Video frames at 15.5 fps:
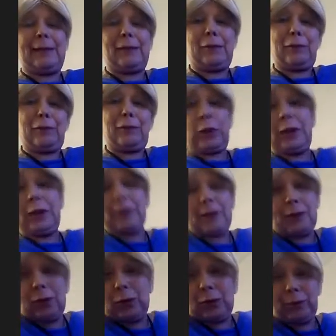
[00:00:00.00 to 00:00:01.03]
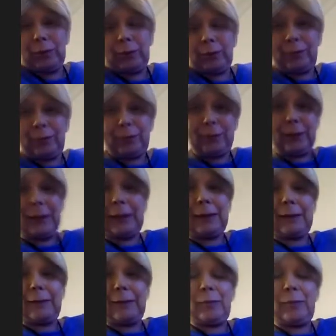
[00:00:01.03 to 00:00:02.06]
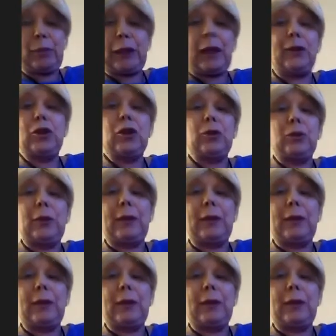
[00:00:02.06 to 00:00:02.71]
for his own pleasure